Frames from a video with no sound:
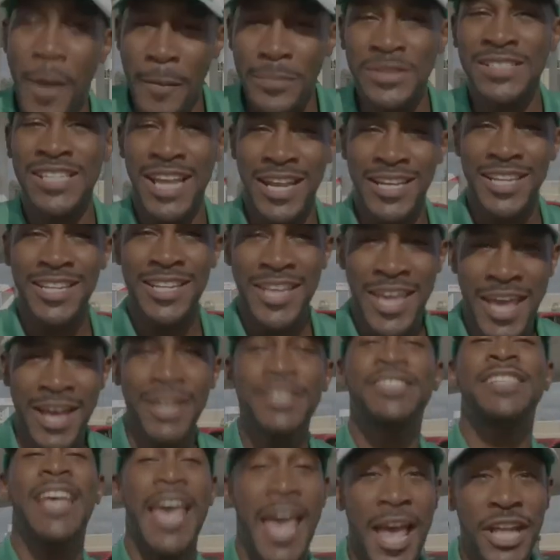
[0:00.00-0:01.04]
pump attendant
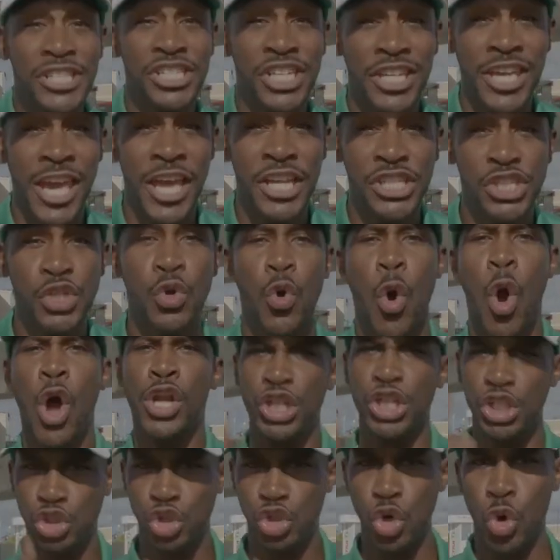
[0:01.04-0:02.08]
here to educate you
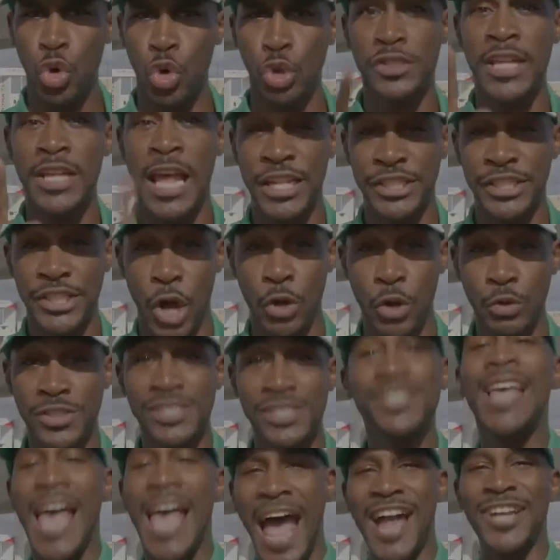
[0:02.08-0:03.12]
on the do's and
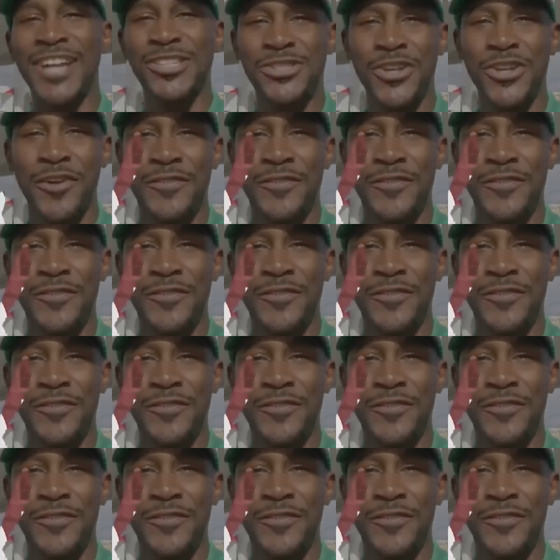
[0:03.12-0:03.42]
don'ts at a